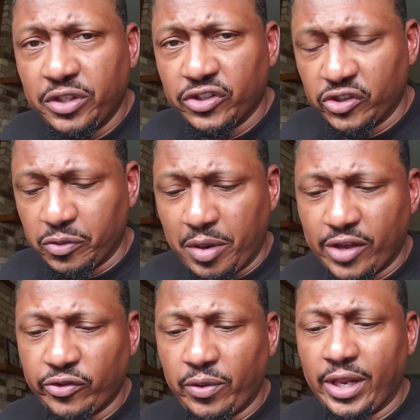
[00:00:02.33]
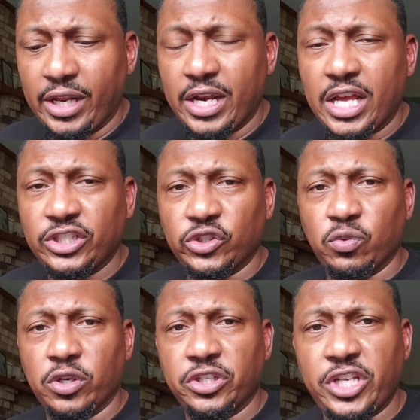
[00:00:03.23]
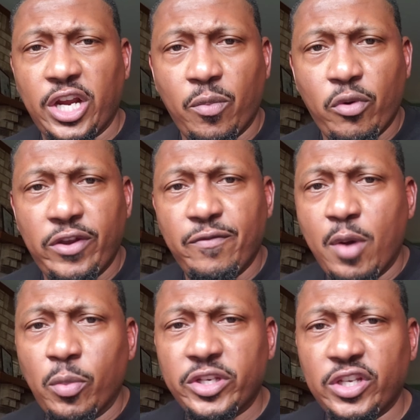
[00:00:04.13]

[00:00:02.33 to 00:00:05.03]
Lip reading: This is Apostle Elliot, and I just want to take a brief moment